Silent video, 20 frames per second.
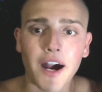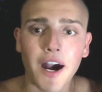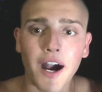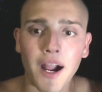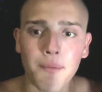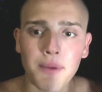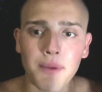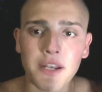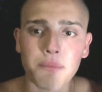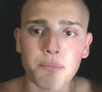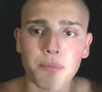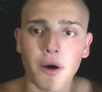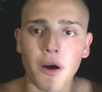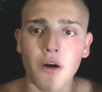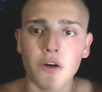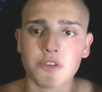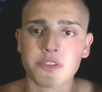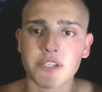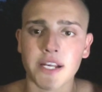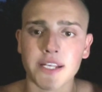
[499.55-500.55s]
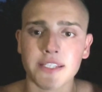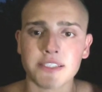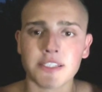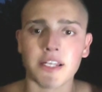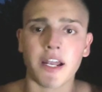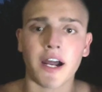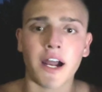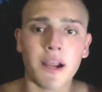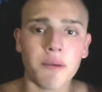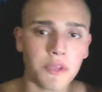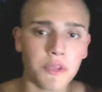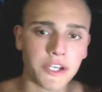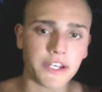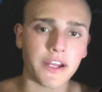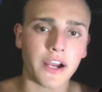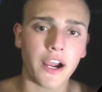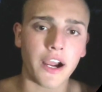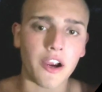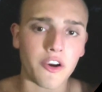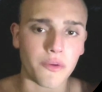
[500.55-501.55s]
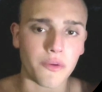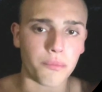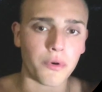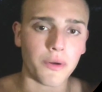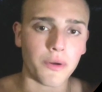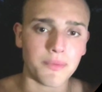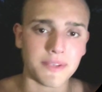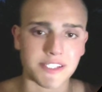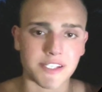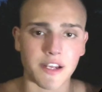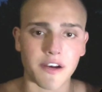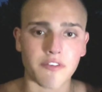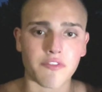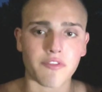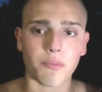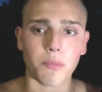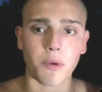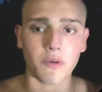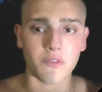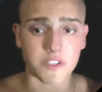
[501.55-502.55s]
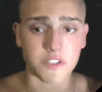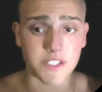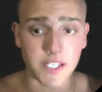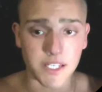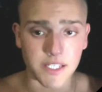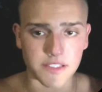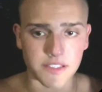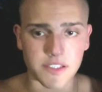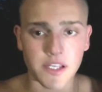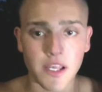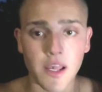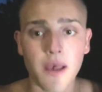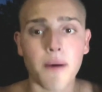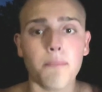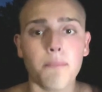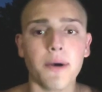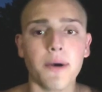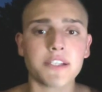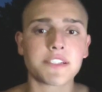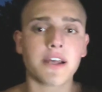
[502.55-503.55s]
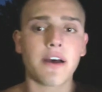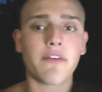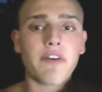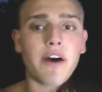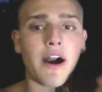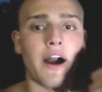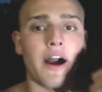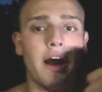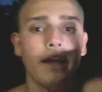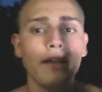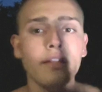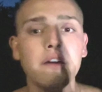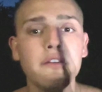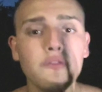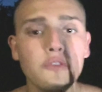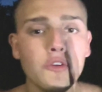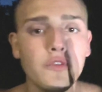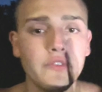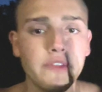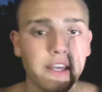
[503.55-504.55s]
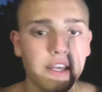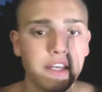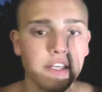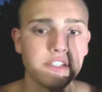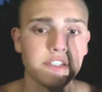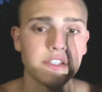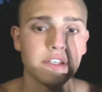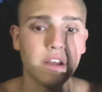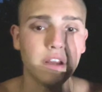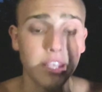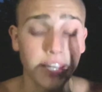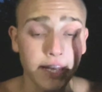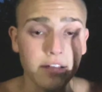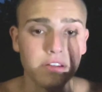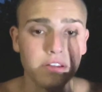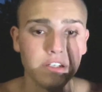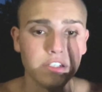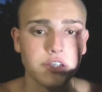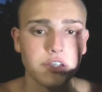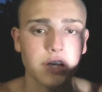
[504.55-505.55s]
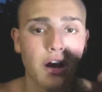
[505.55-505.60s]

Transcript: I made a post. I said, I'm looking to hire an appointment setter from overseas. Must have a high level of English,